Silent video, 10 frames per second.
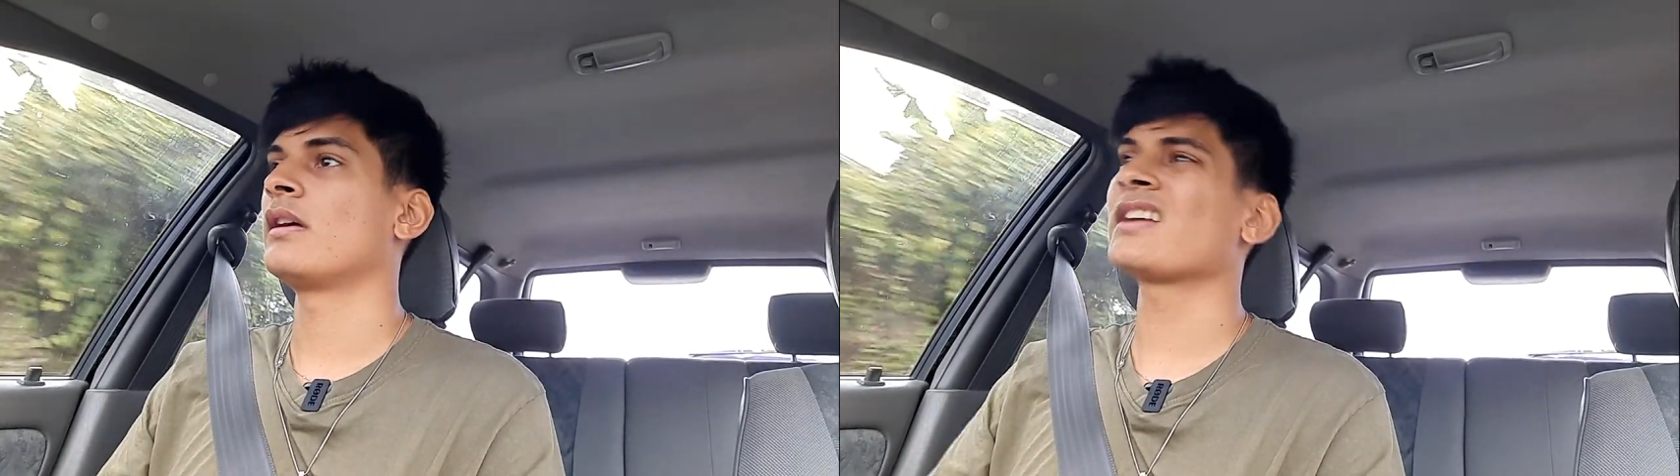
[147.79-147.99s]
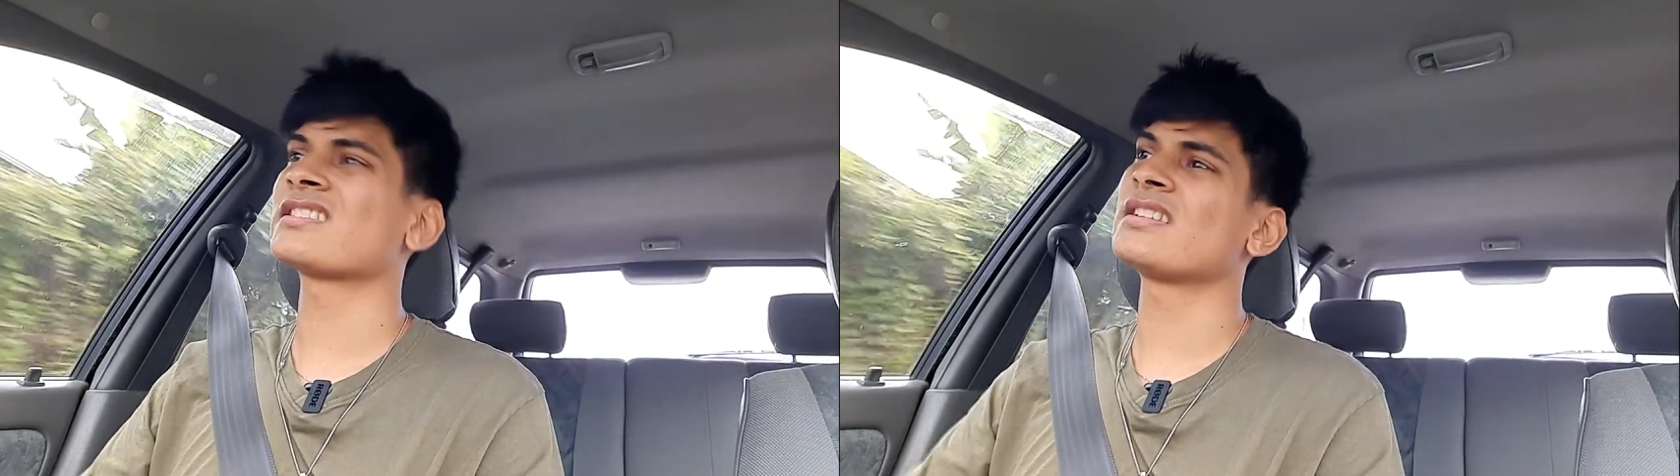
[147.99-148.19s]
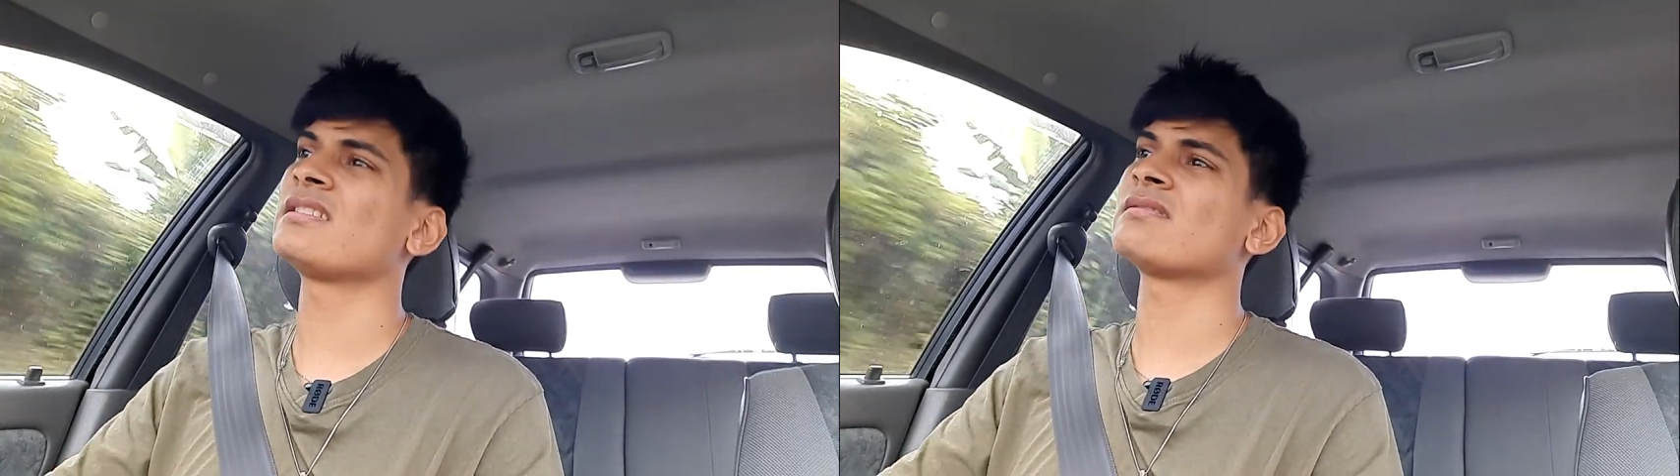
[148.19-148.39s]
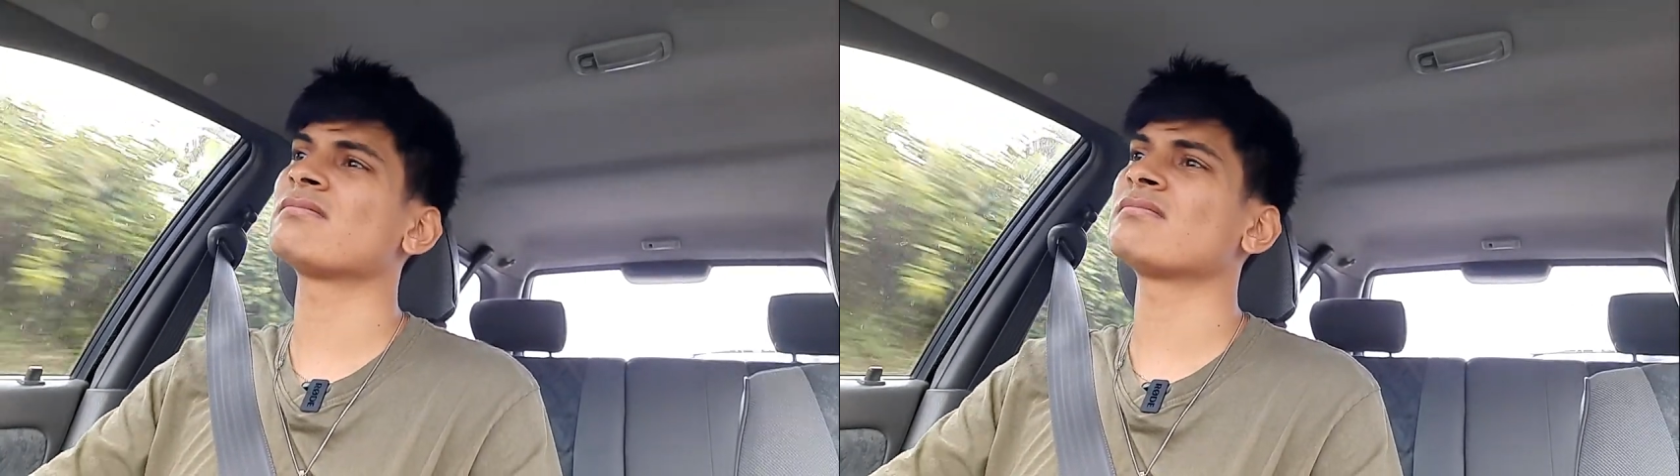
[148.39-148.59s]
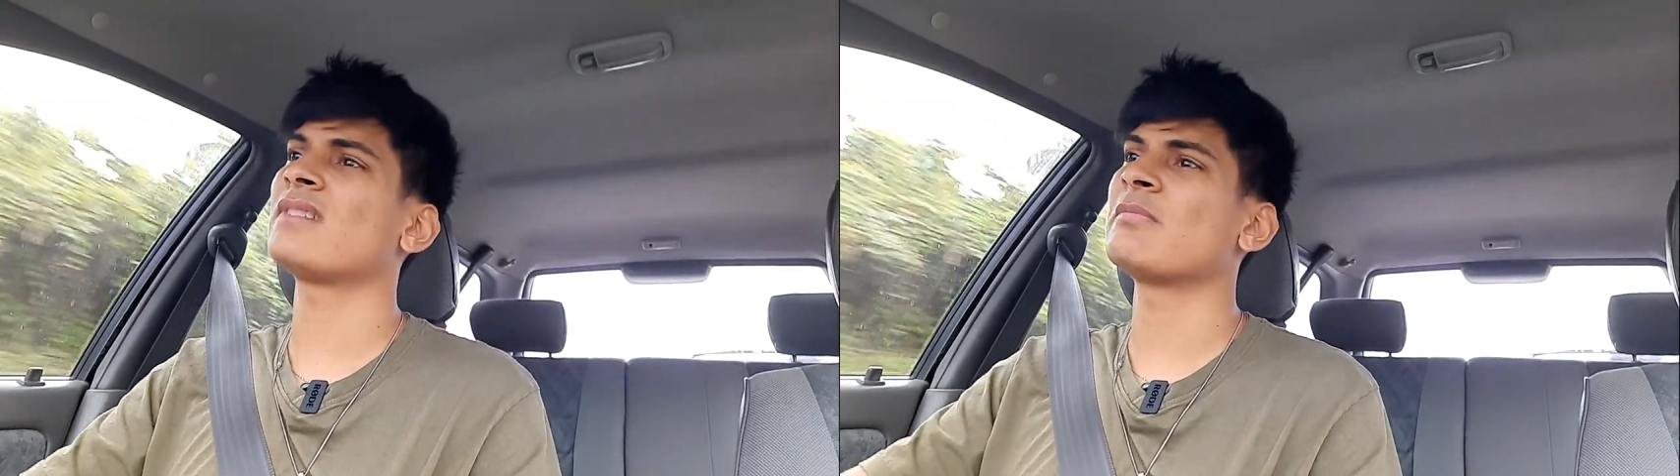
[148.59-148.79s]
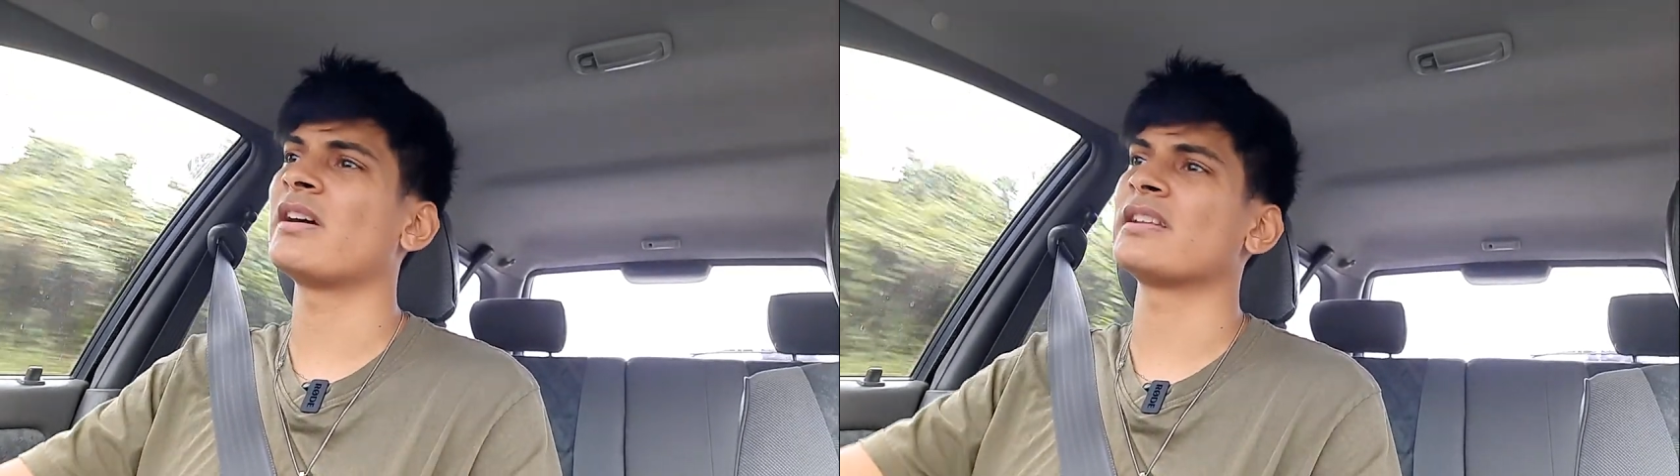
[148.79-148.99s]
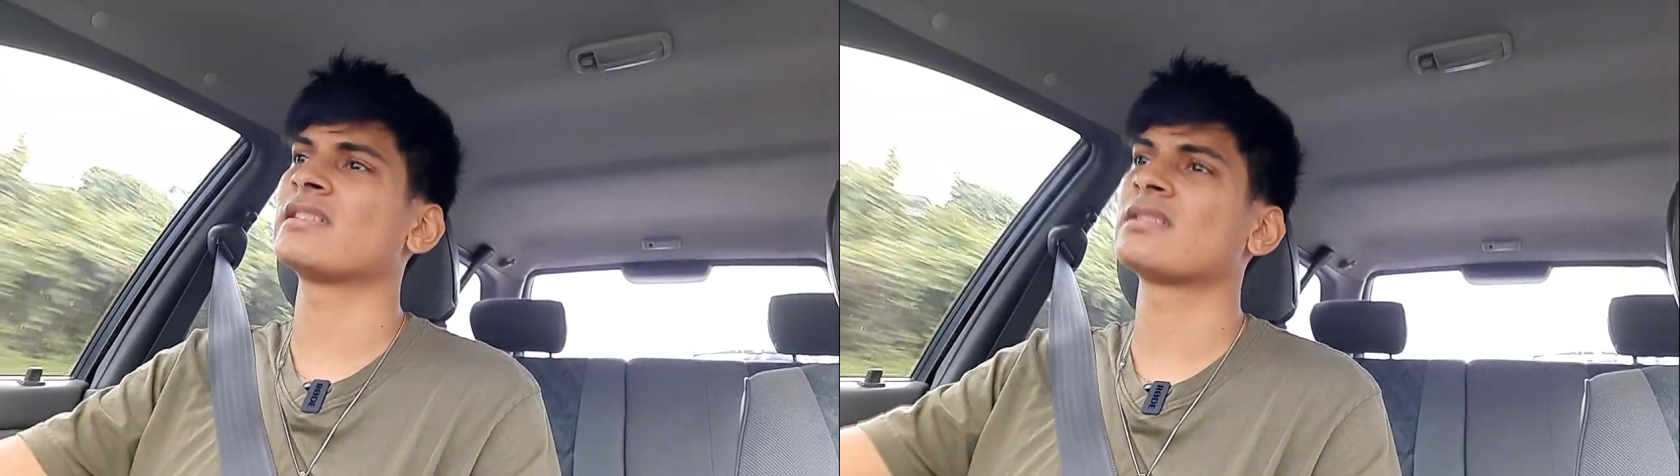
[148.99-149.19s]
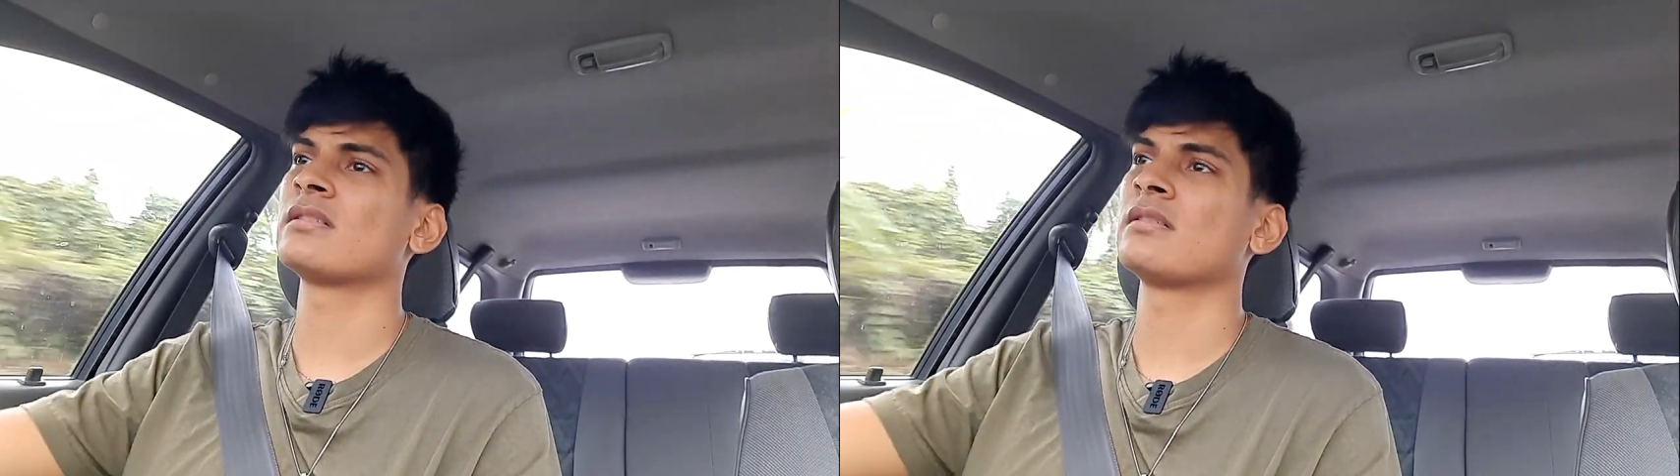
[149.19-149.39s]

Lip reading: Actually, I might.